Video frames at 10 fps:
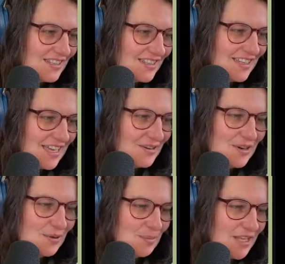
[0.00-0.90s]
I don't know
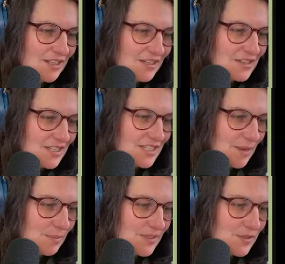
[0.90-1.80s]
where my link to the
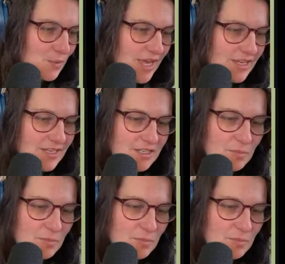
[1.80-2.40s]
templates went,